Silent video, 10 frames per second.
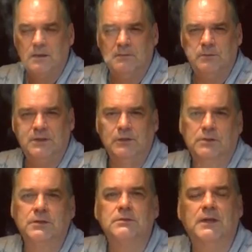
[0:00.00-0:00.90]
have a wee
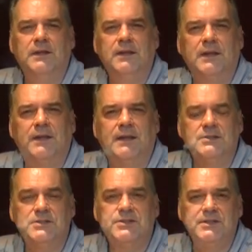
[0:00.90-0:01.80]
look on the internet
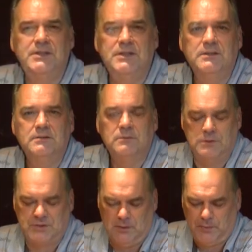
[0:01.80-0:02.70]
and just see
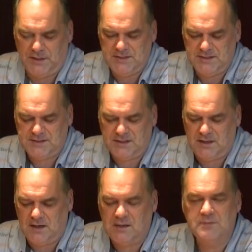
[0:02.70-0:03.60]
what sort of price this
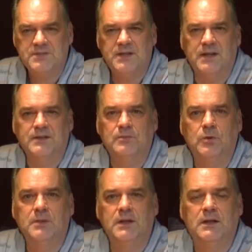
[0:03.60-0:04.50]
cigar comes in at the
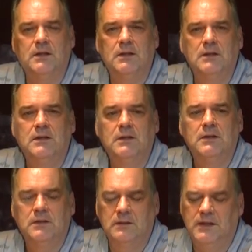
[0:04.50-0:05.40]
moment, and I'll
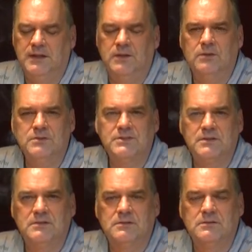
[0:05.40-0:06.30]
let you know, just
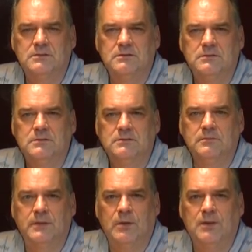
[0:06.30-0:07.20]
bear